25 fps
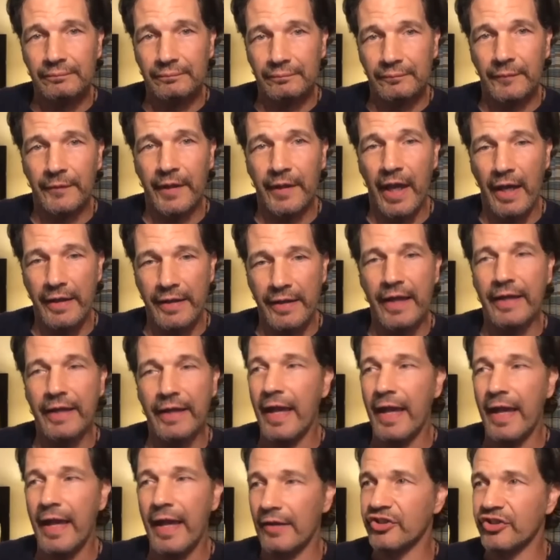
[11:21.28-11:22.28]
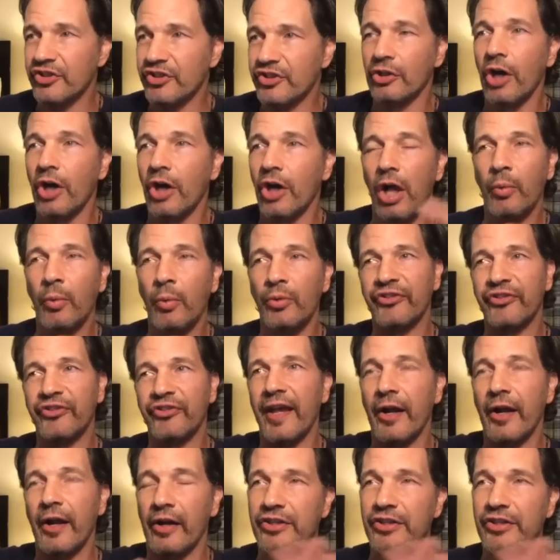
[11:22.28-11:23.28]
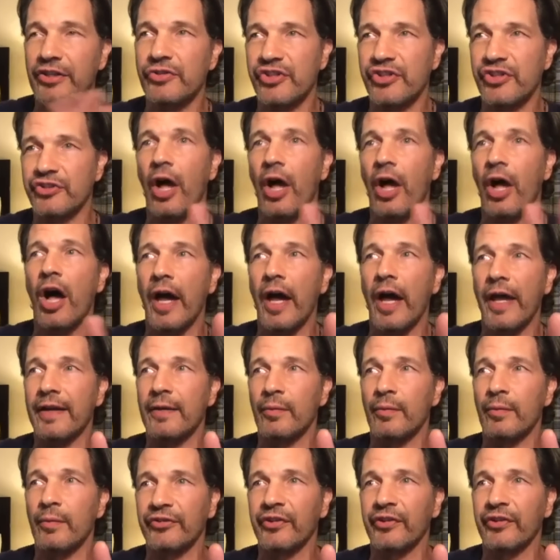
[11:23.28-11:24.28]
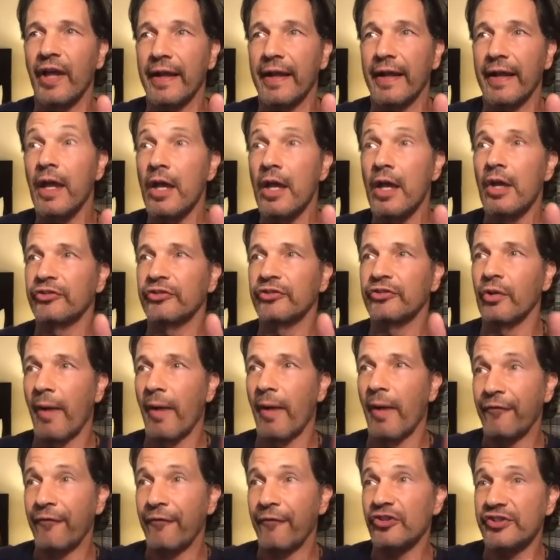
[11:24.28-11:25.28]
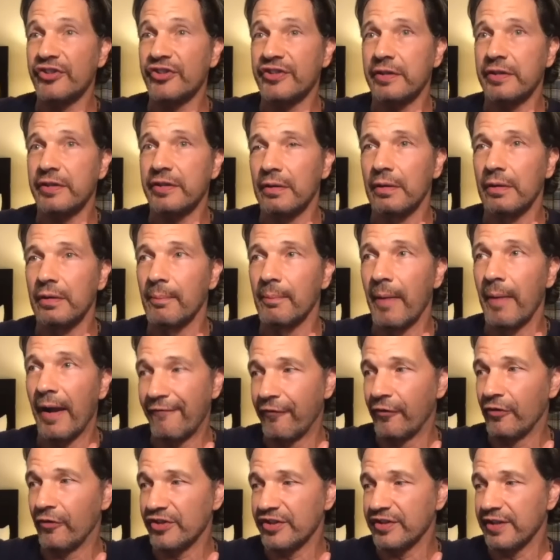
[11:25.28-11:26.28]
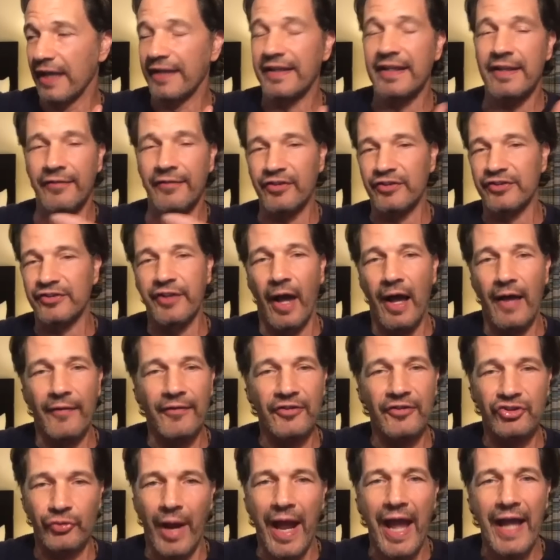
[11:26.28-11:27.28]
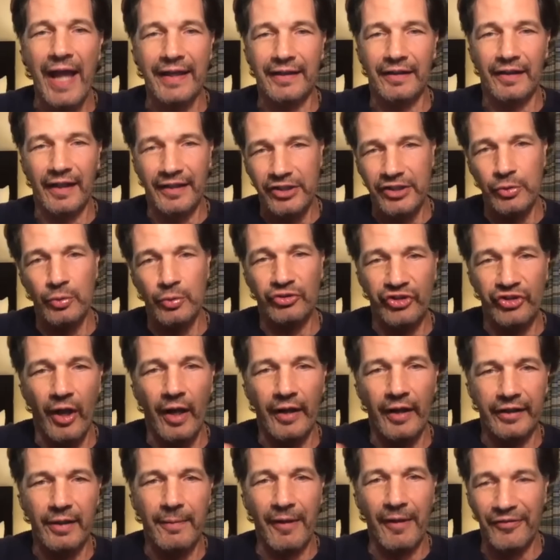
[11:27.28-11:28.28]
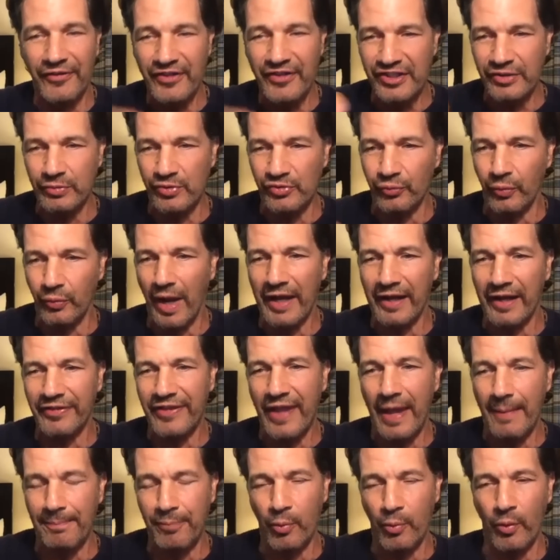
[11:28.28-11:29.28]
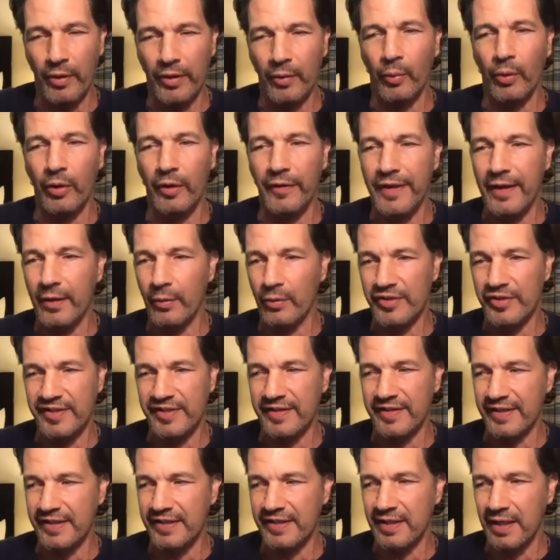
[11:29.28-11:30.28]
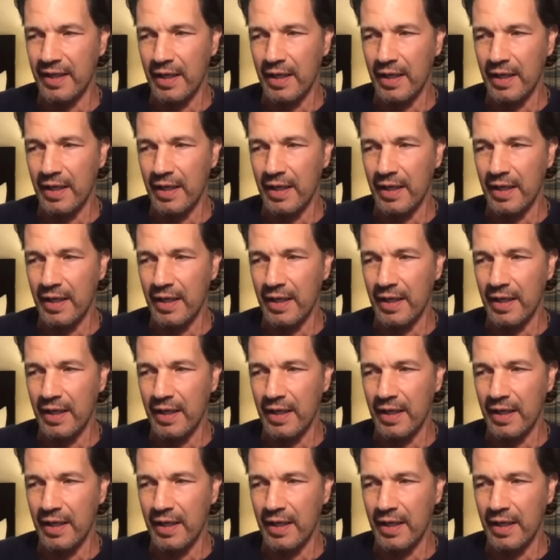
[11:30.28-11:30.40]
Yeah. And Seagal was there, and you saw it, and it was like, so my first, and even Don the Dragon, like you were talking about, this was right at that point where there was this